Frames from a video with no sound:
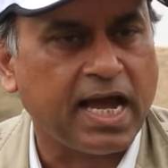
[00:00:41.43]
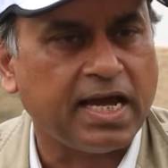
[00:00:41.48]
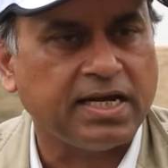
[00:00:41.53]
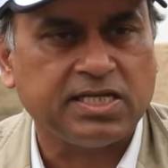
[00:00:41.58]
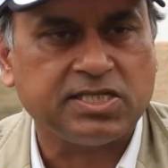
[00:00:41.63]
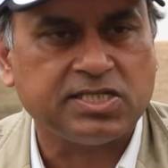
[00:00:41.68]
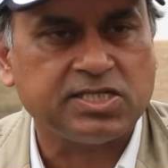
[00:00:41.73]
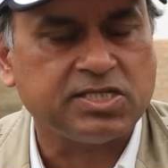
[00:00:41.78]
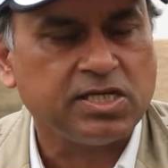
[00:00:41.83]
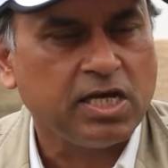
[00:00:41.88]

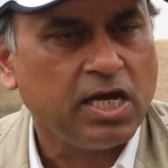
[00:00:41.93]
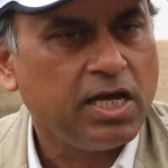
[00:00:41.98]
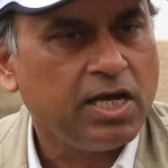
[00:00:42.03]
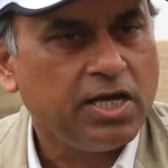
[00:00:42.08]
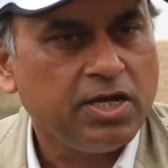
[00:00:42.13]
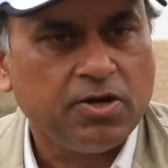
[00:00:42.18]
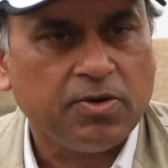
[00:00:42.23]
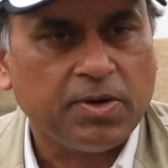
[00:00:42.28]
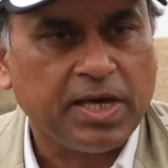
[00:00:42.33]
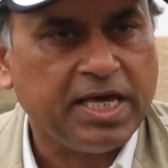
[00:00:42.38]
And it's,
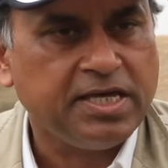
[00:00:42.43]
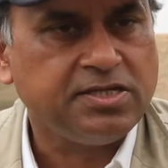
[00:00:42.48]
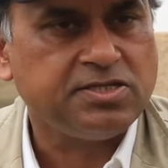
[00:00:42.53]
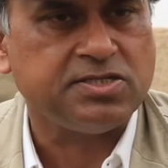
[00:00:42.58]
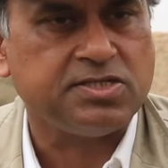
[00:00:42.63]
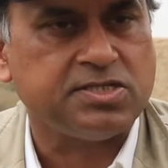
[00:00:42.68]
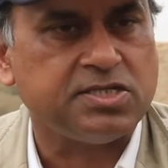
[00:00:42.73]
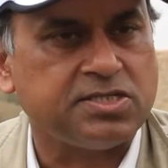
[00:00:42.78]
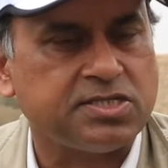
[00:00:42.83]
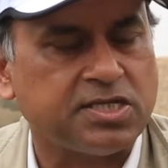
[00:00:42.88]

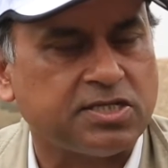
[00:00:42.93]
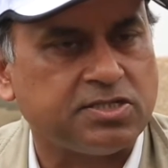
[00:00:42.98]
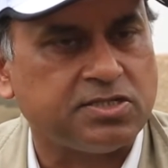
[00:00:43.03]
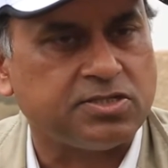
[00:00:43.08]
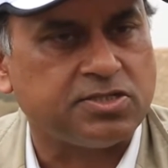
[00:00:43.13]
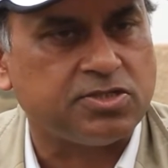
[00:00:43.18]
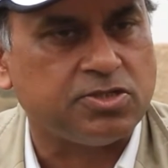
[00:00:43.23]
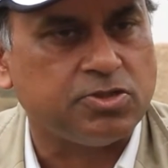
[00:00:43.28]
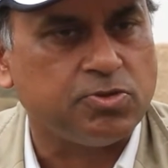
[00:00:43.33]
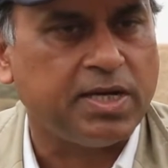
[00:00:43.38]
agencies such
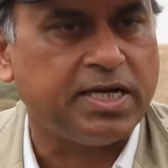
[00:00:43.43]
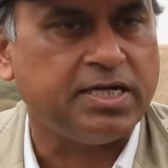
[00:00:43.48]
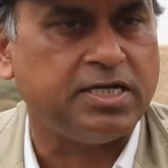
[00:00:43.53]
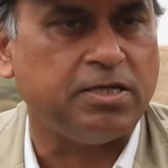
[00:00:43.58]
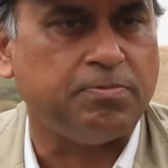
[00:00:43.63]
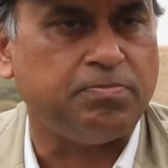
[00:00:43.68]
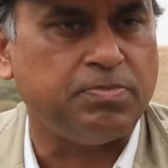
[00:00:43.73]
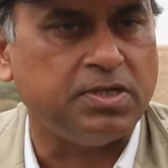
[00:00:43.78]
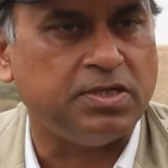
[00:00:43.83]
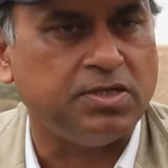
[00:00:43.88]
as
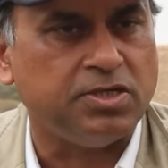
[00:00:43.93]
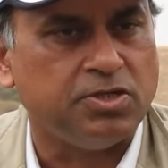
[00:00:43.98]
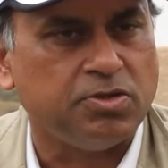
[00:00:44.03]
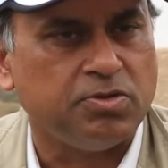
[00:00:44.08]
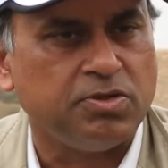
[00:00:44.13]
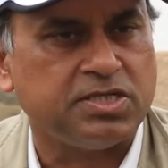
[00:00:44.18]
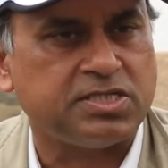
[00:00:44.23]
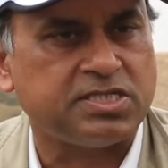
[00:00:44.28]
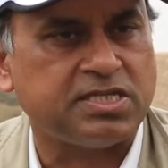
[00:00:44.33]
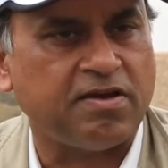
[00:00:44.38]
UNDP,
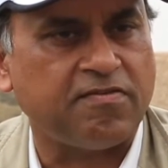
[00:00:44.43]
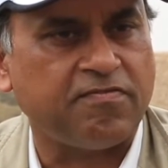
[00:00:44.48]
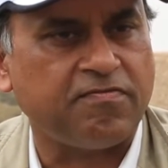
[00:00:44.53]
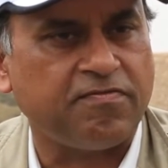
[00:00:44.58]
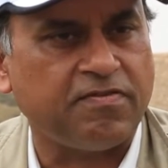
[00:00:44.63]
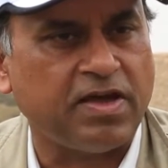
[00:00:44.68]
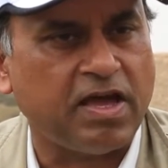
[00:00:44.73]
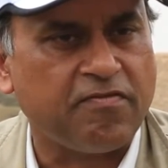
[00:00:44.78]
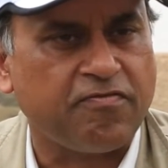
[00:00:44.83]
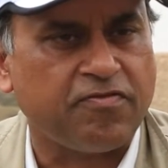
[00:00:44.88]
UNICEF,
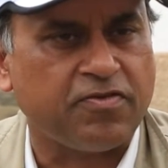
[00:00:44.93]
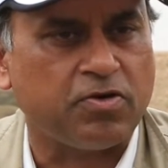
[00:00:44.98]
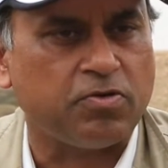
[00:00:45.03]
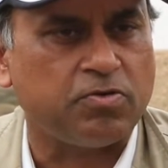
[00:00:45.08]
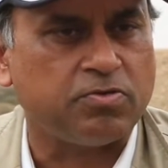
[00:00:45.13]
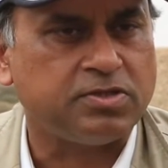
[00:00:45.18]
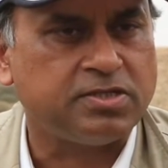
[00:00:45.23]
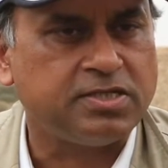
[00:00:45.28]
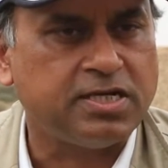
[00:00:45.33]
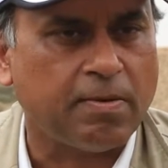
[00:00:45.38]

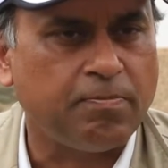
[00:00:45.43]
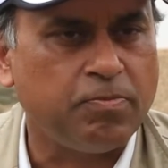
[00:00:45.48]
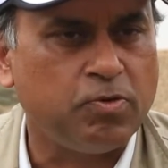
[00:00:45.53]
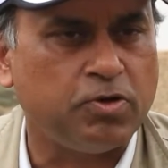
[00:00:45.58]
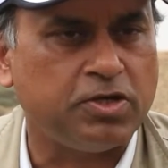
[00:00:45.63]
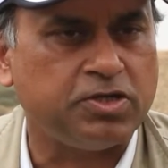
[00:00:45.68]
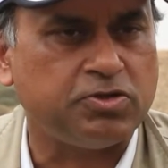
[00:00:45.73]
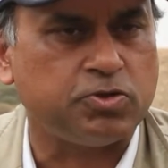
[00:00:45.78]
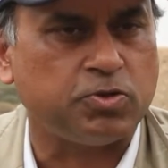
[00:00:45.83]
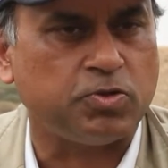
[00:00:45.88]
FAO,
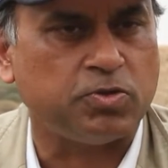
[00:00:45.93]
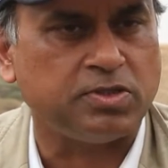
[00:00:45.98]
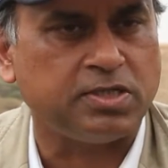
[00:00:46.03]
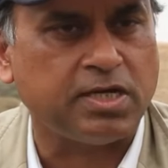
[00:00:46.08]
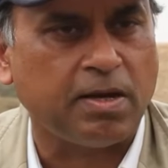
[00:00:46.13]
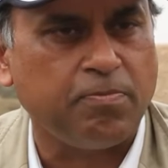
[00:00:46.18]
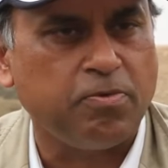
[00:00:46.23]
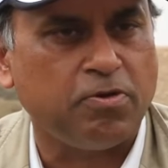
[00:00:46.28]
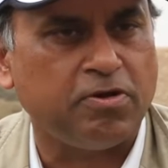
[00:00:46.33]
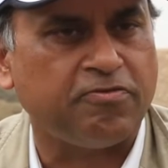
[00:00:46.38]
WHO,
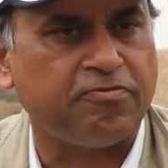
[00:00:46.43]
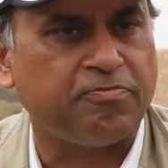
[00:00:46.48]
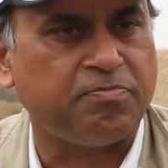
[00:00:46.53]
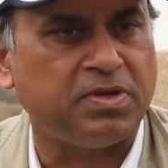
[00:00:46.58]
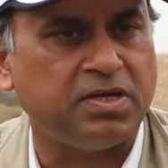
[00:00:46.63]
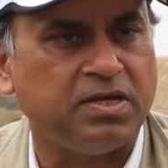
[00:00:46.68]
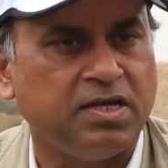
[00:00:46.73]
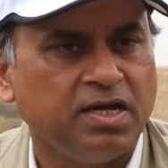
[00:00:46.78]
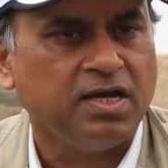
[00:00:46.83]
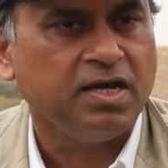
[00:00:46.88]

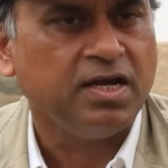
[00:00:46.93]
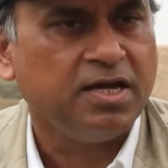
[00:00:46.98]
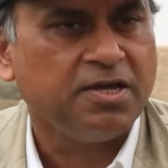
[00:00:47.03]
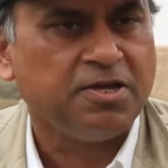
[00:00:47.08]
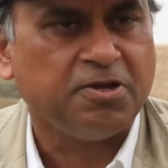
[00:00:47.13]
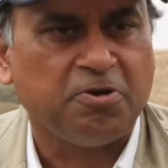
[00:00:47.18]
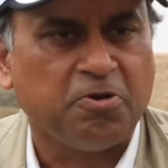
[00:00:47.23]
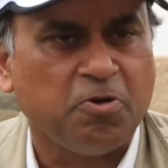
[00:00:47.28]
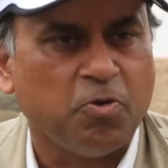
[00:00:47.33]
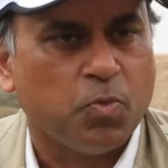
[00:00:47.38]

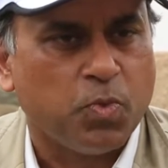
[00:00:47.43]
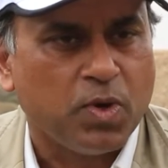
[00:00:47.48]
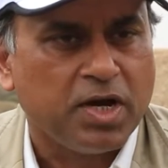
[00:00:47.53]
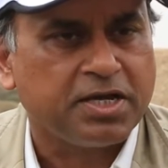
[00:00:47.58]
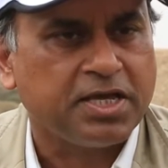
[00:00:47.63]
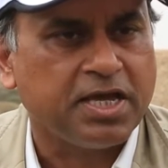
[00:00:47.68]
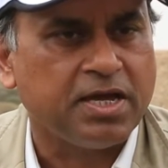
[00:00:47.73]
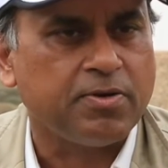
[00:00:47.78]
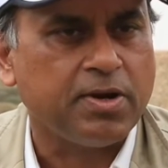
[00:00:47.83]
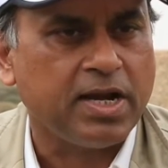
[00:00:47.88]
WFP,
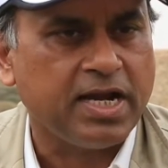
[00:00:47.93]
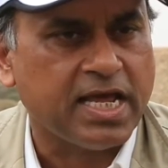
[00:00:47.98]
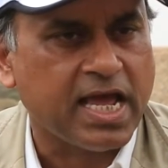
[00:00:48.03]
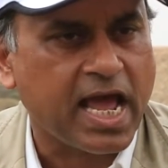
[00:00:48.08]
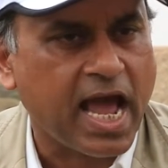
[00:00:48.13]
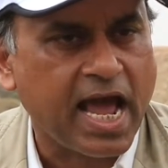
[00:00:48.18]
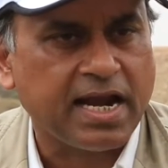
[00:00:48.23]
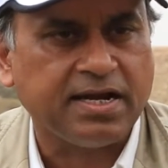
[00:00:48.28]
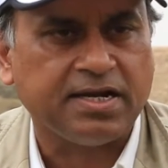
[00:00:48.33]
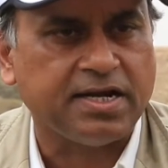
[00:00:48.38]
working really
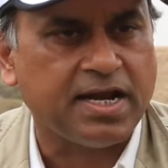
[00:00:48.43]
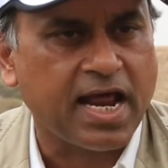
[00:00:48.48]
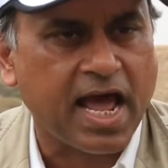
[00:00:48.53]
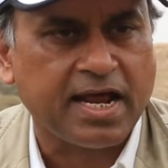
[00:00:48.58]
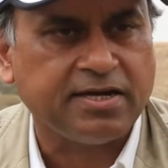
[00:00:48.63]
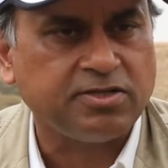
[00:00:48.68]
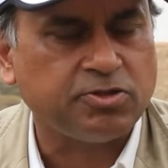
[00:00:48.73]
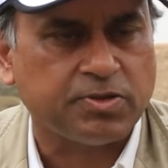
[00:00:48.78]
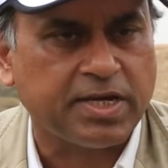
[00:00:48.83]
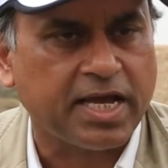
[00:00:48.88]
hand in
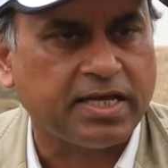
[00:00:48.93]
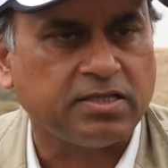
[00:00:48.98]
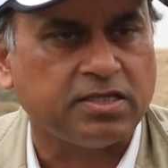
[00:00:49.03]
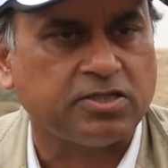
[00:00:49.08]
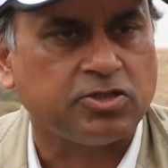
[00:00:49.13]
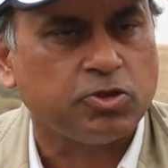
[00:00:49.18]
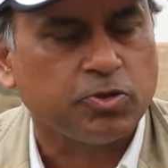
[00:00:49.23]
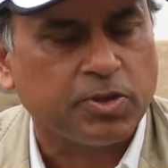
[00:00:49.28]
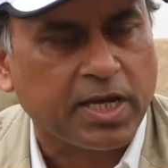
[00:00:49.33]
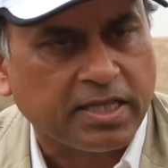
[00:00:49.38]
hand
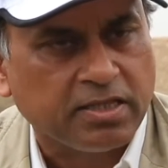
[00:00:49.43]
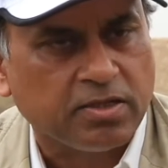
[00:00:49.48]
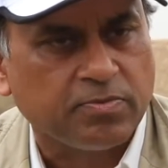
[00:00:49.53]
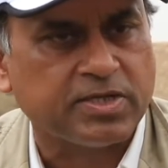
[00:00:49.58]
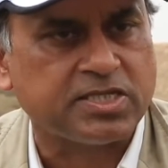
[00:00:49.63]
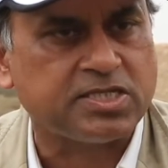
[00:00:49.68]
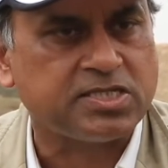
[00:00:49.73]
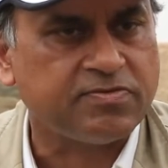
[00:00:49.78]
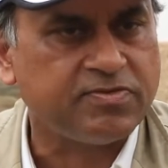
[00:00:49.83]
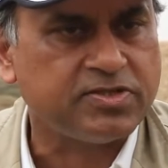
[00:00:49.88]
together
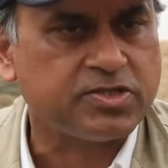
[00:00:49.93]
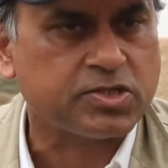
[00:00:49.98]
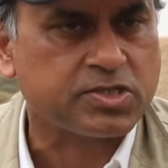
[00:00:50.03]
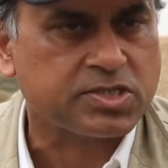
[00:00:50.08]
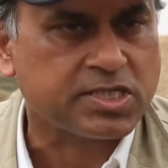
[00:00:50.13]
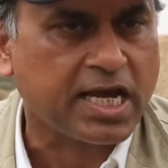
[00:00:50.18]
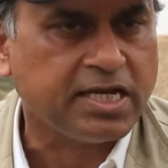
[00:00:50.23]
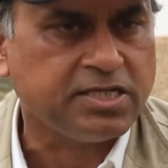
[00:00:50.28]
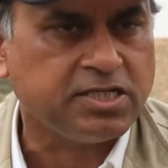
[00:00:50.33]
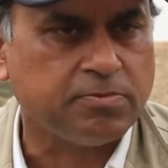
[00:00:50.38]
with civil
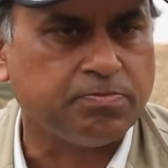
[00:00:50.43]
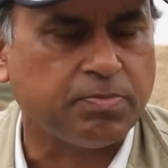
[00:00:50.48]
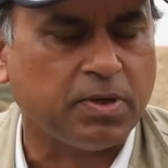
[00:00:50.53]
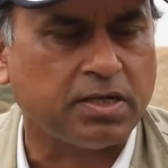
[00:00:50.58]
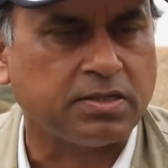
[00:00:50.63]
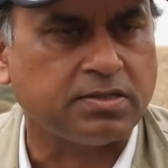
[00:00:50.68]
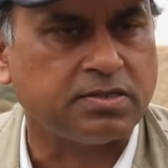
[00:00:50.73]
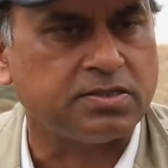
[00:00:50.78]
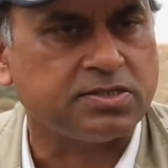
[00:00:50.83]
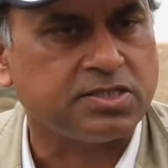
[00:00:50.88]
society
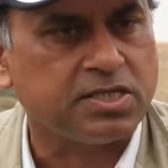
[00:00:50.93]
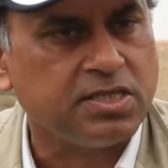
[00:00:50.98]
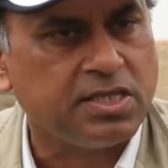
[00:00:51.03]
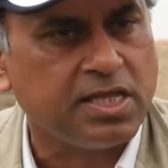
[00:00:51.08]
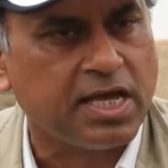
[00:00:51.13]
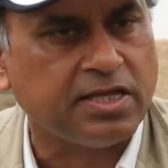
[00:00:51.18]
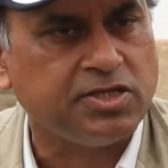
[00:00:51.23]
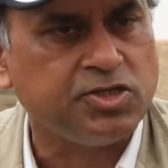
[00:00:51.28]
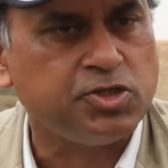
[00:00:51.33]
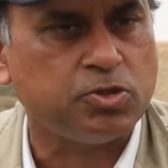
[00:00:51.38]
partners in
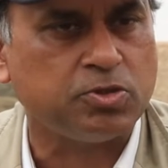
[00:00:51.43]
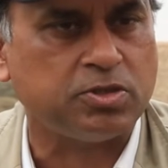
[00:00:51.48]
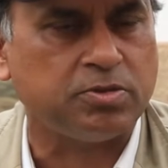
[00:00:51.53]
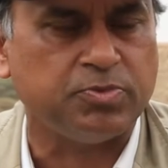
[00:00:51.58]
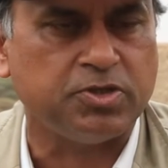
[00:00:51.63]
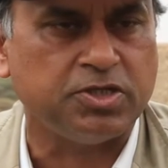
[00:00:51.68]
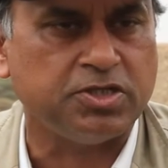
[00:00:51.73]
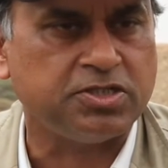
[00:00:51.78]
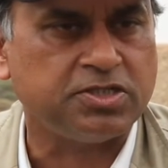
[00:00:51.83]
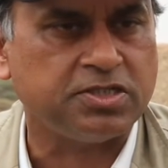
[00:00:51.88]
the NGO
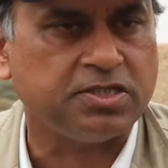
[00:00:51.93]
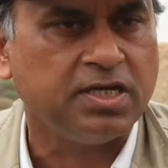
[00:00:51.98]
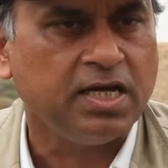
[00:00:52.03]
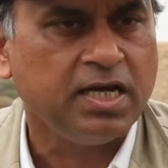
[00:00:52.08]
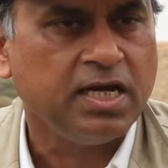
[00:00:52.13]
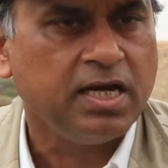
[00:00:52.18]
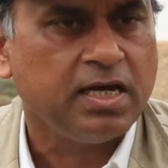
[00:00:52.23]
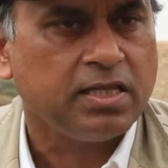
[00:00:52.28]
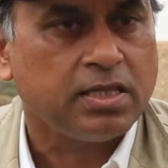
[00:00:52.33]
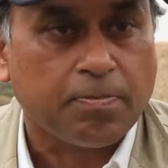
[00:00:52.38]
community,
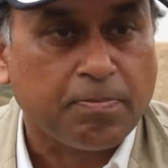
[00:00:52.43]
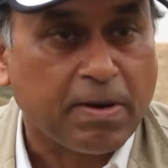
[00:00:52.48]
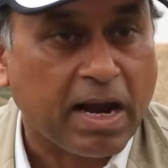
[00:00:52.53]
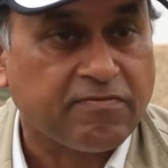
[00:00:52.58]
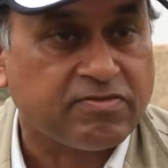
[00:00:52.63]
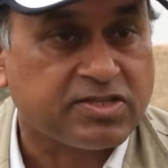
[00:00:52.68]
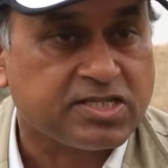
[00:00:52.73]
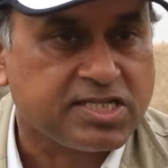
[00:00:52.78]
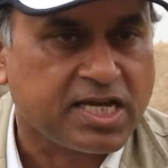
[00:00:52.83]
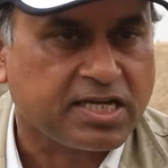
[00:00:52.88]
the
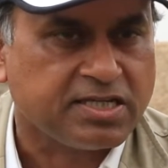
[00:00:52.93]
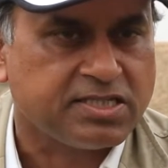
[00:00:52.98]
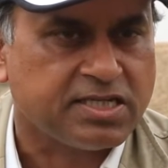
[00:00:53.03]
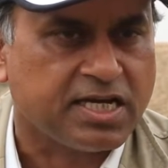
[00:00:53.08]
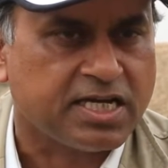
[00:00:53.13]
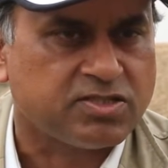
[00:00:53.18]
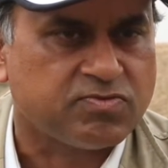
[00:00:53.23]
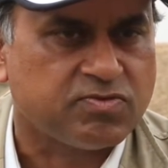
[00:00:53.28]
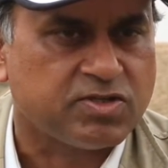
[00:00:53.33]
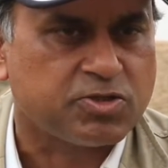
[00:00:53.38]
private sector,
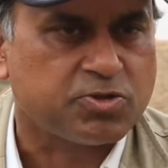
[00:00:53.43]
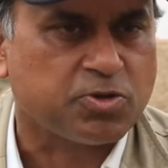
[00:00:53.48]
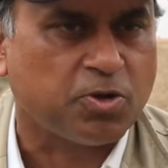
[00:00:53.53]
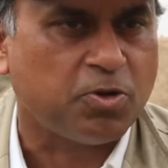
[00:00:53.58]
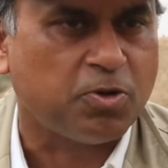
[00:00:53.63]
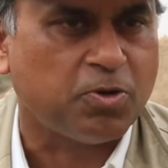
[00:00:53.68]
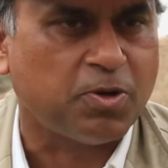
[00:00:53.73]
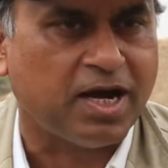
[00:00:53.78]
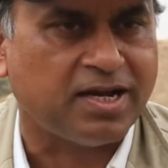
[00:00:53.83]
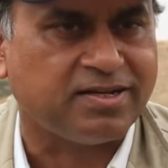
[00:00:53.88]
as we
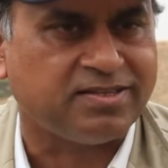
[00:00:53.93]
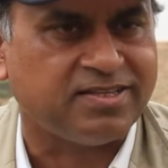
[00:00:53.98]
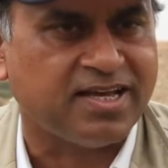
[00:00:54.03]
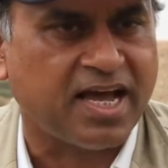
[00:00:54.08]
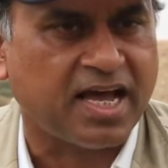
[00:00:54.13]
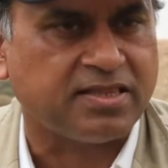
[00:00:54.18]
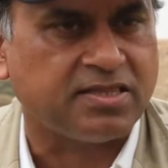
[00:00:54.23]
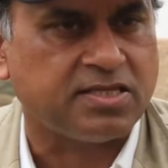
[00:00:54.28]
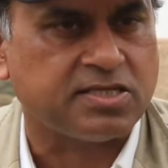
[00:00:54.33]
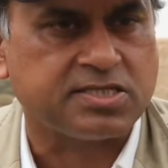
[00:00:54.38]
saw
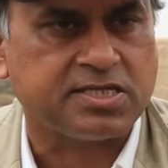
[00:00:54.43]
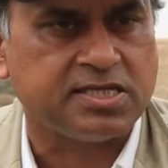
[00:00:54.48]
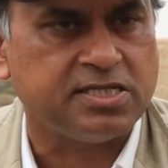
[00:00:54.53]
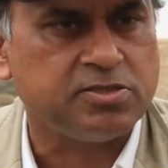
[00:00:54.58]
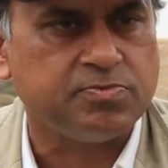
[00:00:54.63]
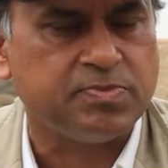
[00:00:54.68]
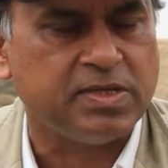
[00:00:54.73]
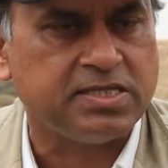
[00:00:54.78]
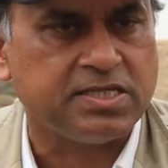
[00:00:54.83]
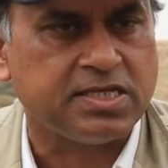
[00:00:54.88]
at the
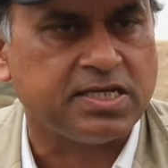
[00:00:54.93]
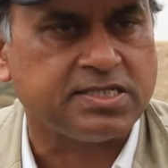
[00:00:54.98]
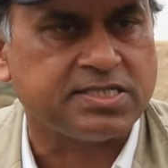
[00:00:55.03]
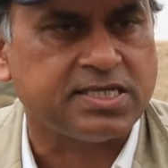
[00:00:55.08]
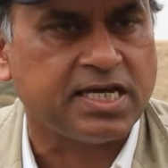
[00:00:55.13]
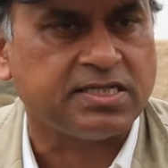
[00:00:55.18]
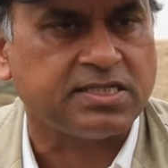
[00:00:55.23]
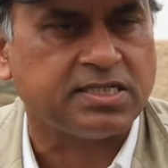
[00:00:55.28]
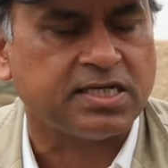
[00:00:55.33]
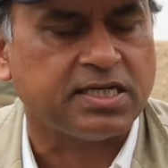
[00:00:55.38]
skills building center.